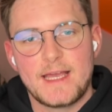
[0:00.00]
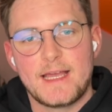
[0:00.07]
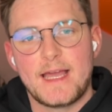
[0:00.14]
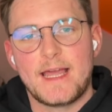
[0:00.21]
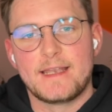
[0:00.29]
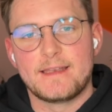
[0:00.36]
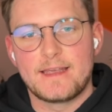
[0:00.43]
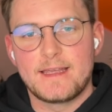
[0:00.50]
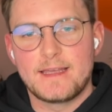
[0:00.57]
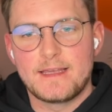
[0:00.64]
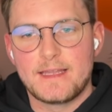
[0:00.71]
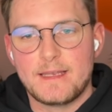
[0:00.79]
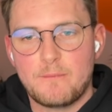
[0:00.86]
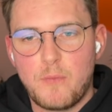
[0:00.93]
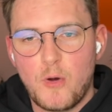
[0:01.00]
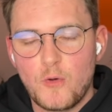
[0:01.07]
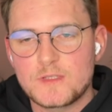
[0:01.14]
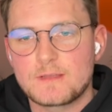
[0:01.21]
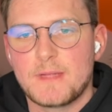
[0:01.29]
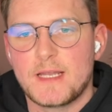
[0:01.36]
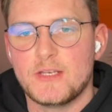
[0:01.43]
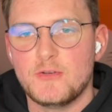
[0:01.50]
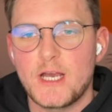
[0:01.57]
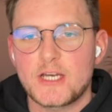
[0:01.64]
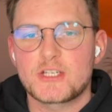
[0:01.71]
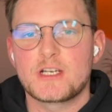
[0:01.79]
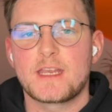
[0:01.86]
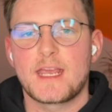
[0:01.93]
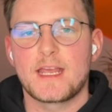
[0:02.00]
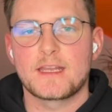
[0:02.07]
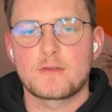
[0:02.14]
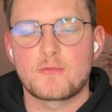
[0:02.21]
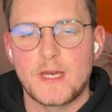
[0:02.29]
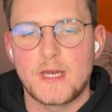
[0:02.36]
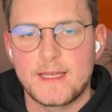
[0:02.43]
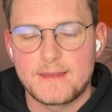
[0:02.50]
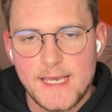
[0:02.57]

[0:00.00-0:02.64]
And in Postman, you actually can create